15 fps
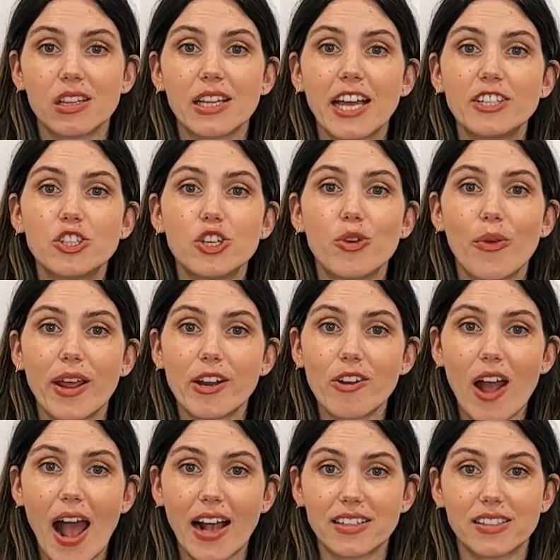led to greater
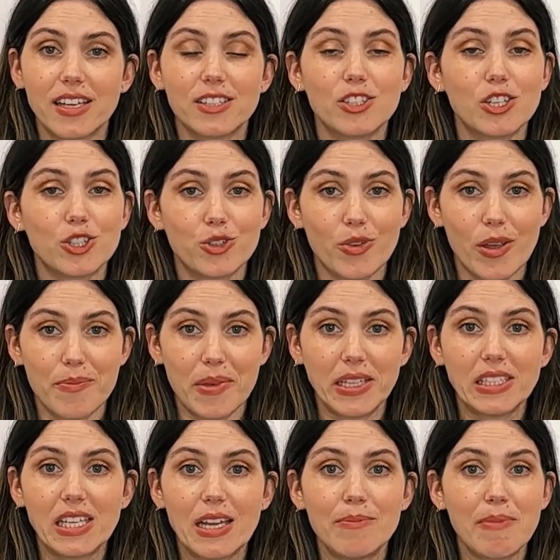access to
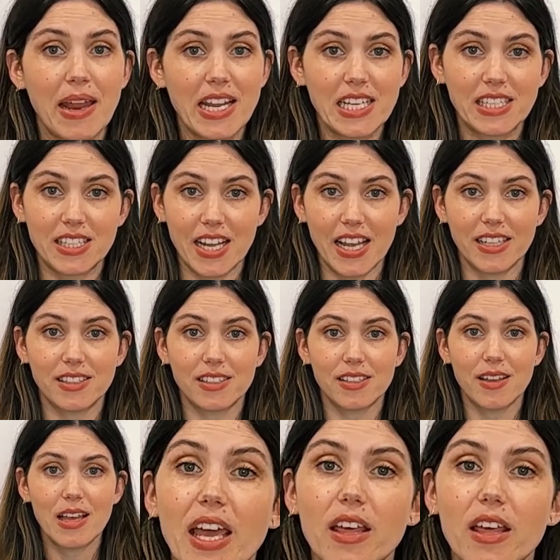treatments in many states.